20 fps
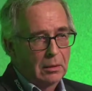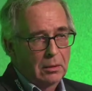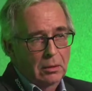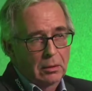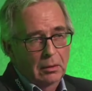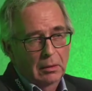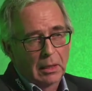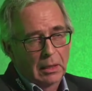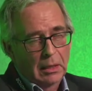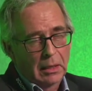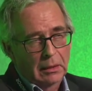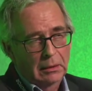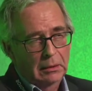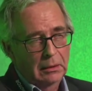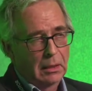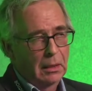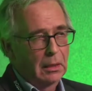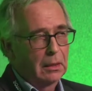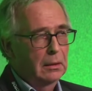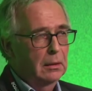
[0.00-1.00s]
No,
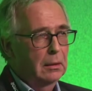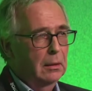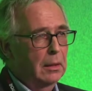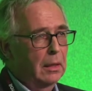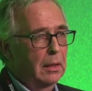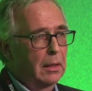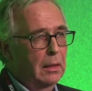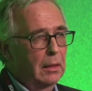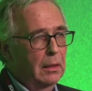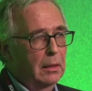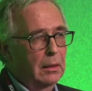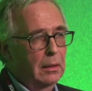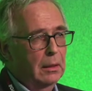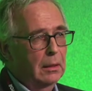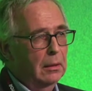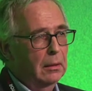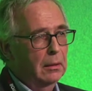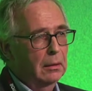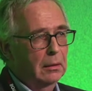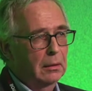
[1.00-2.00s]
and
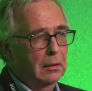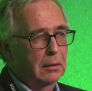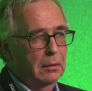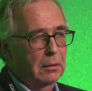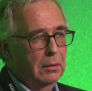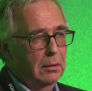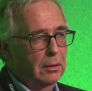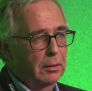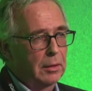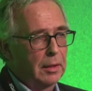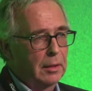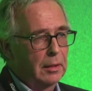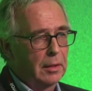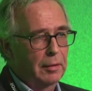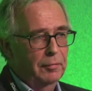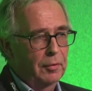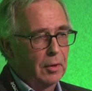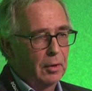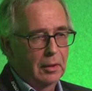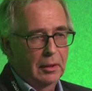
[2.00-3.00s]

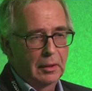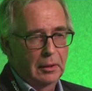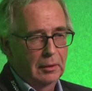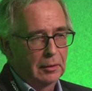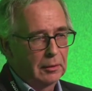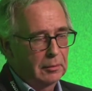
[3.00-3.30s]
they've got